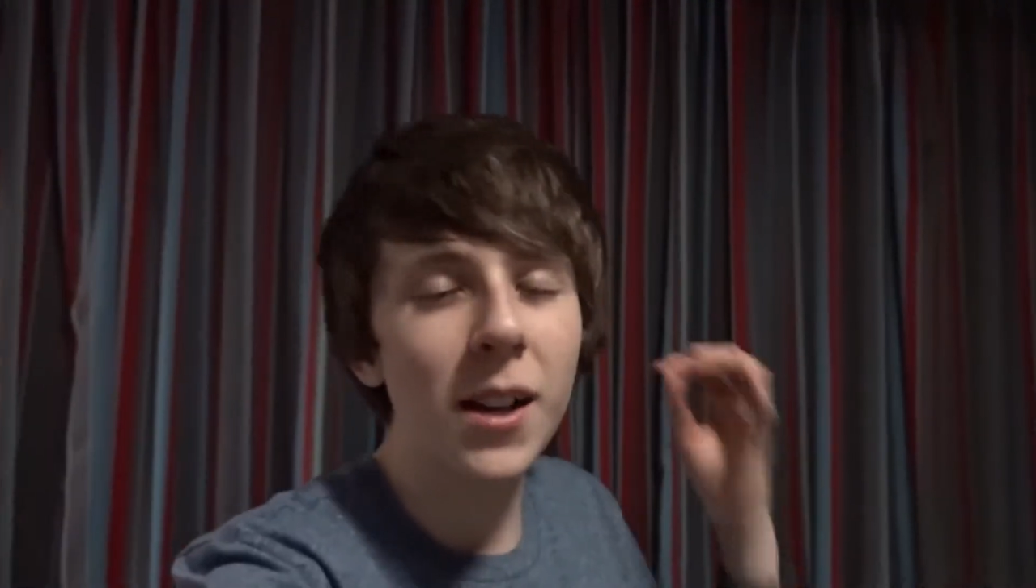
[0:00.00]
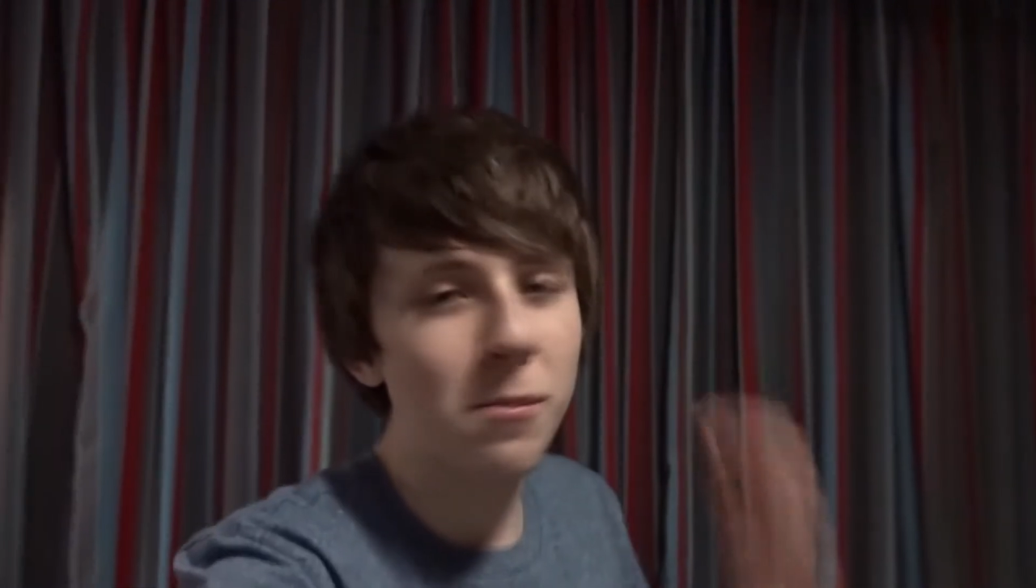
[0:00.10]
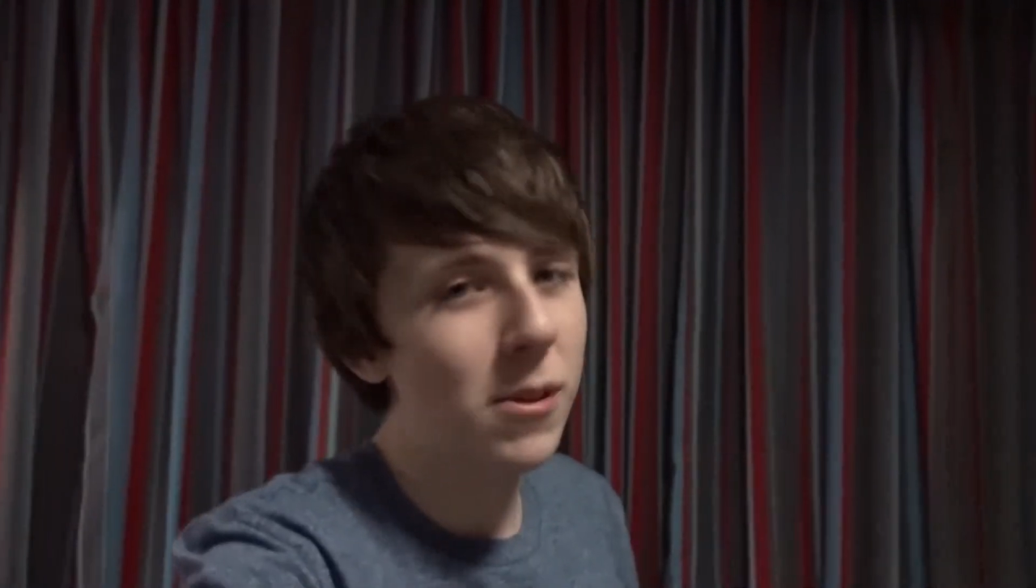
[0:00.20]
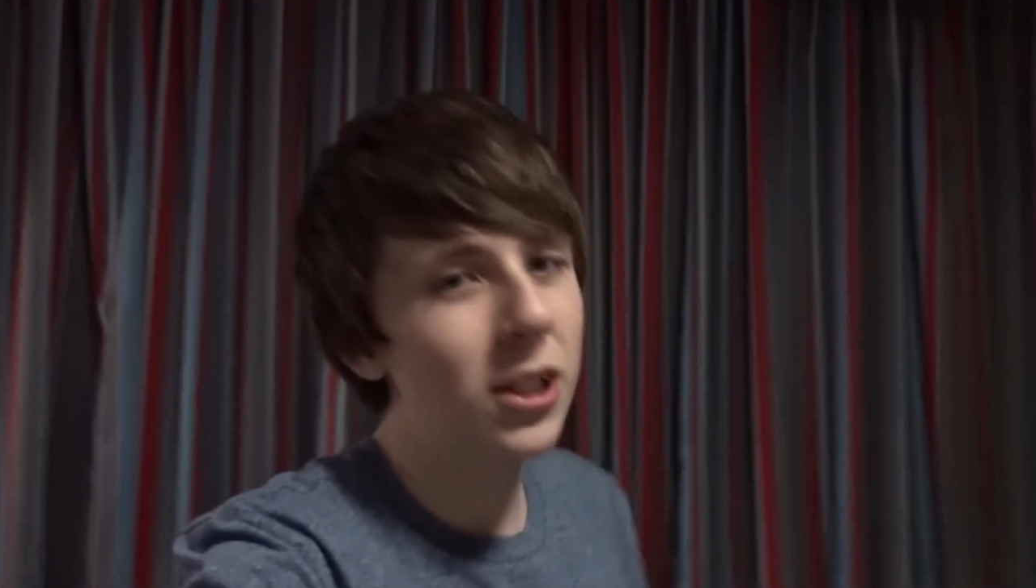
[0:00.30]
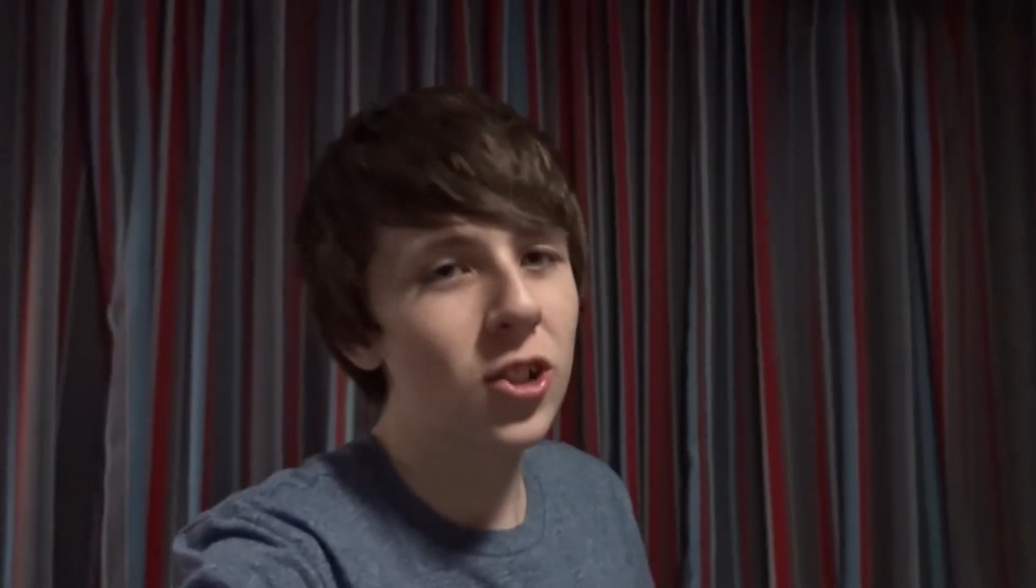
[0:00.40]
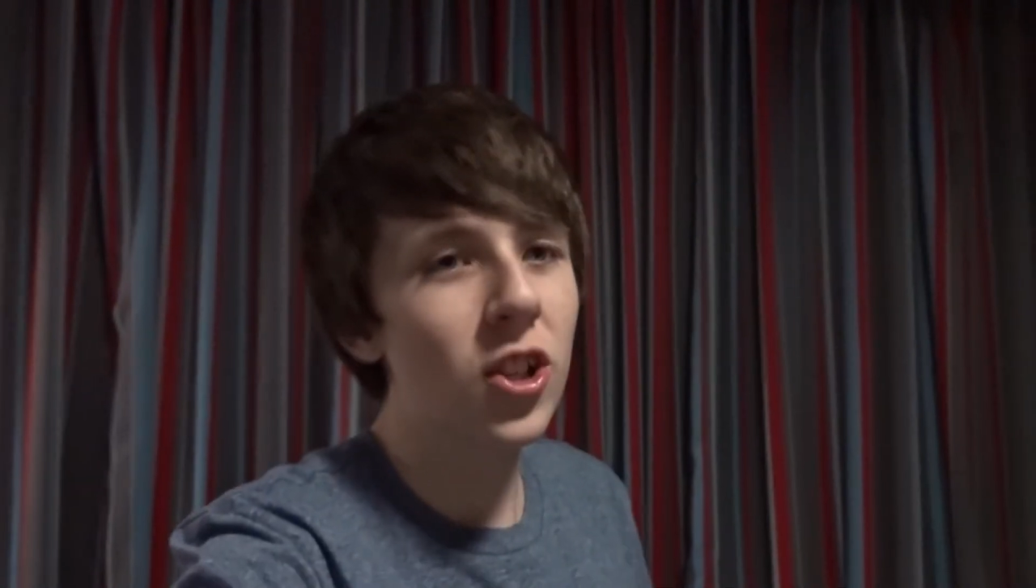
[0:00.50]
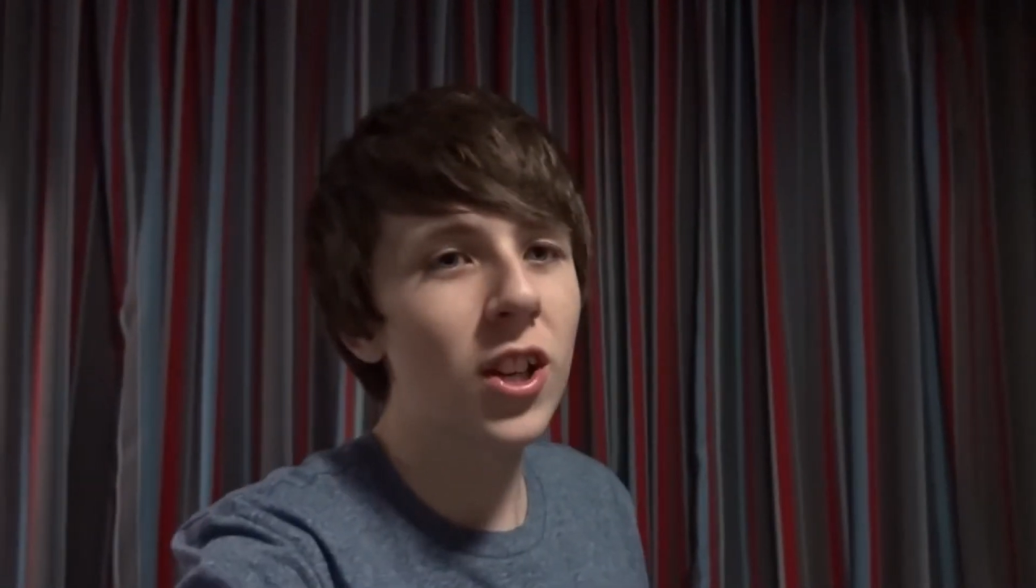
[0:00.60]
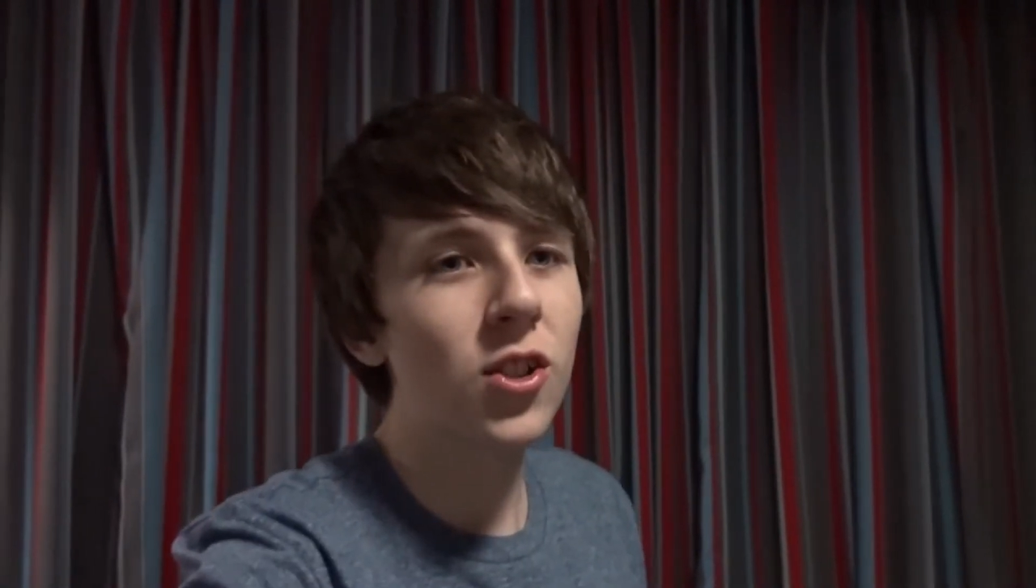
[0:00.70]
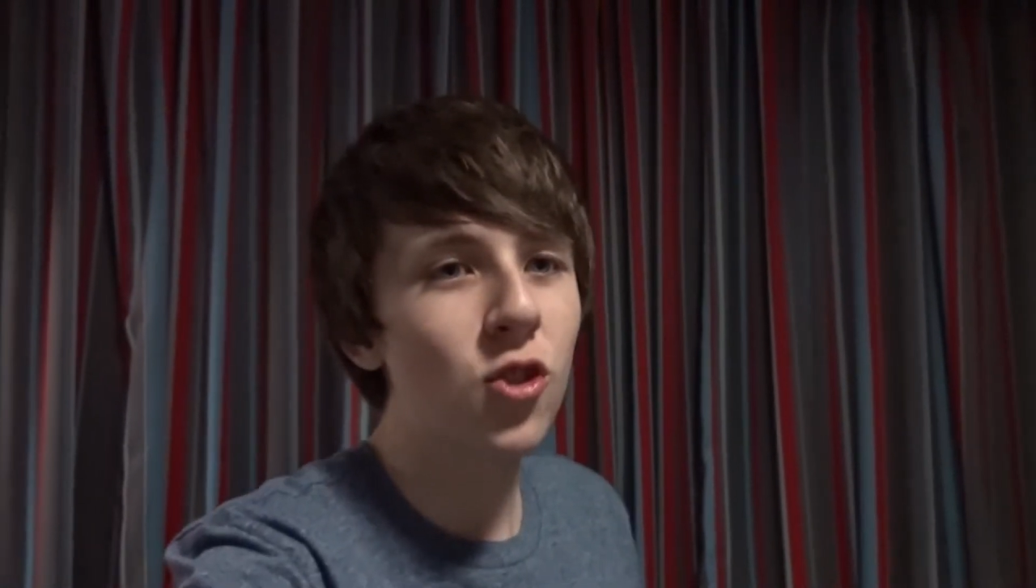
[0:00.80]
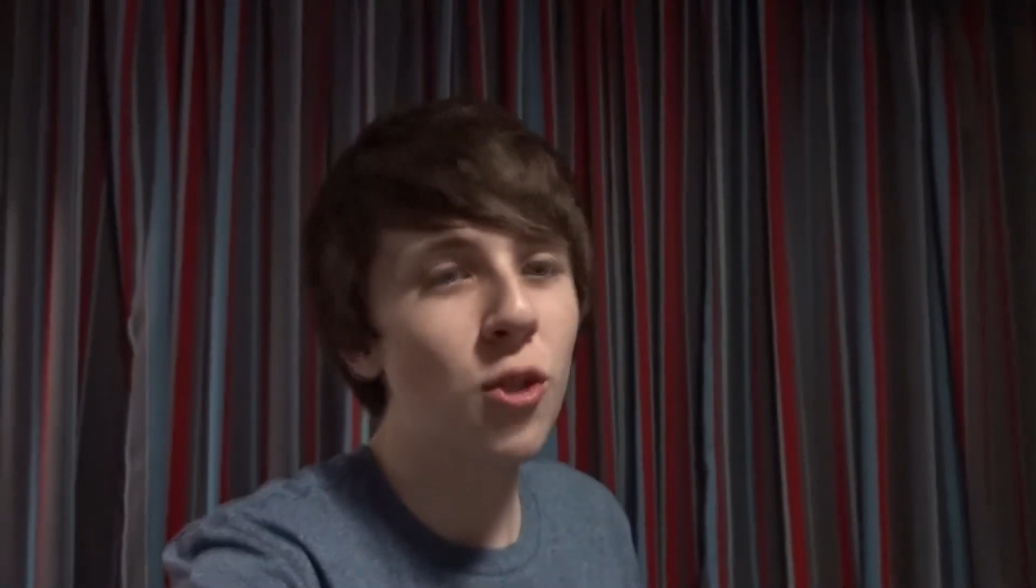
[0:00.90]

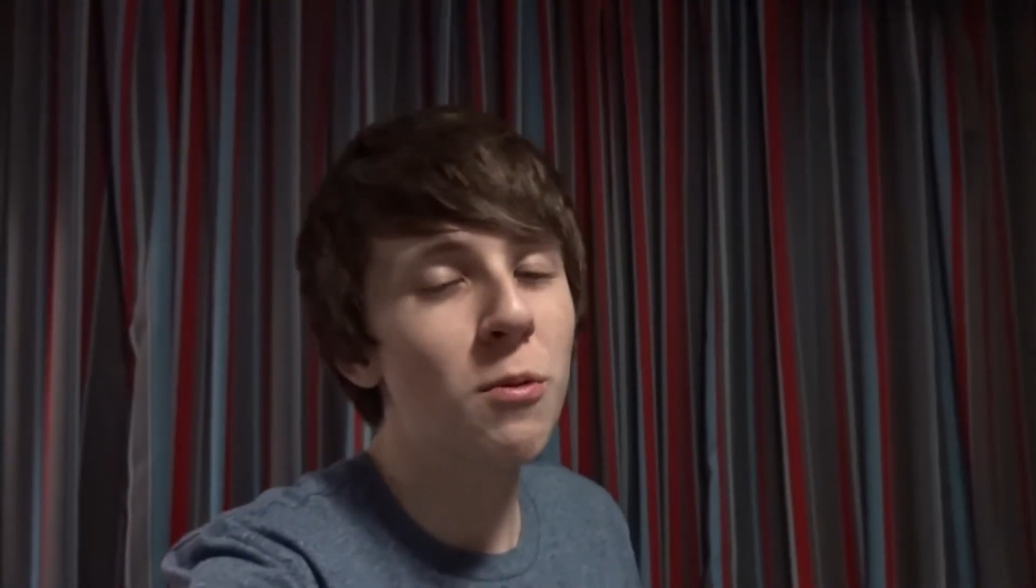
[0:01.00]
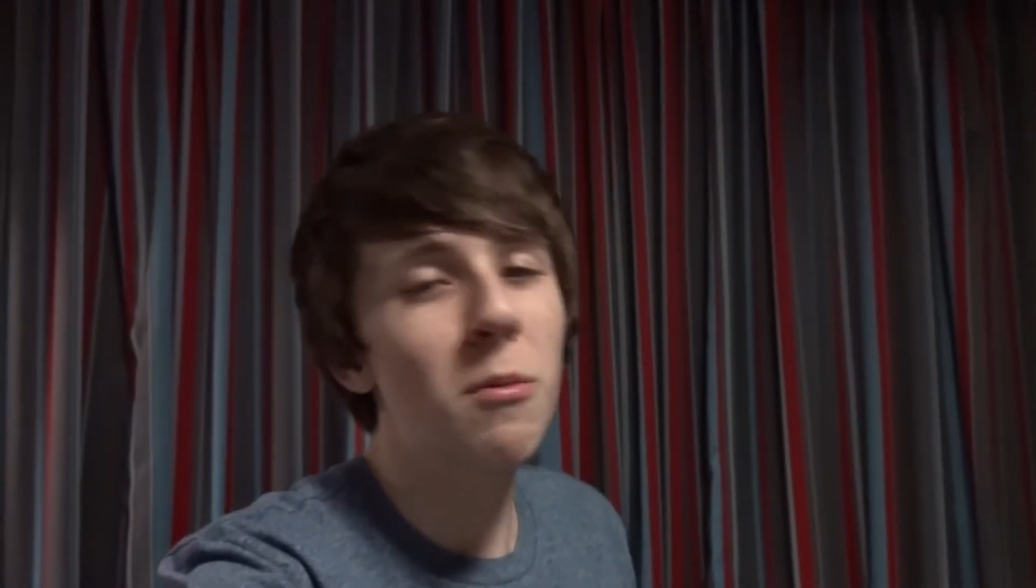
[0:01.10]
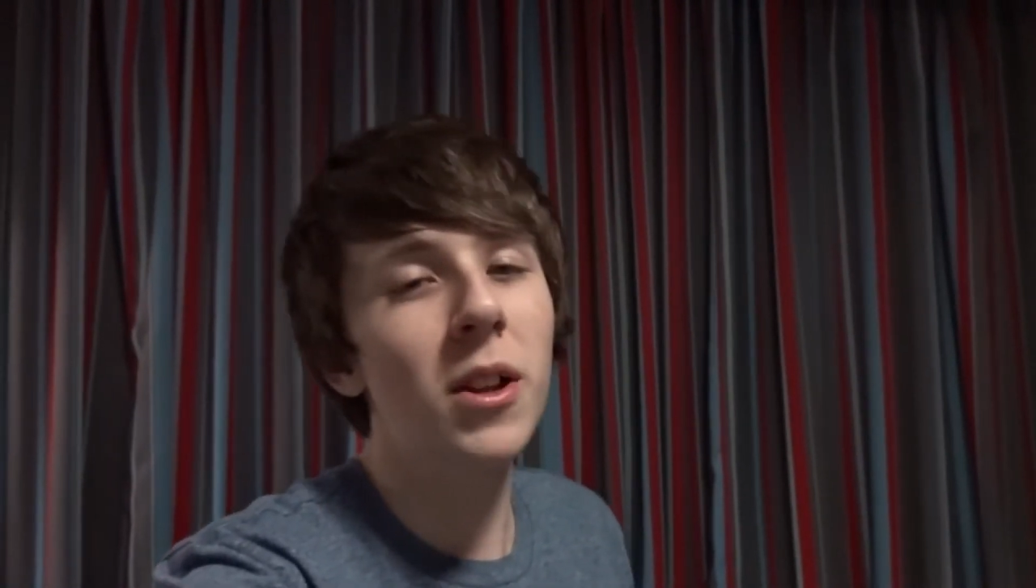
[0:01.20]
a strawberry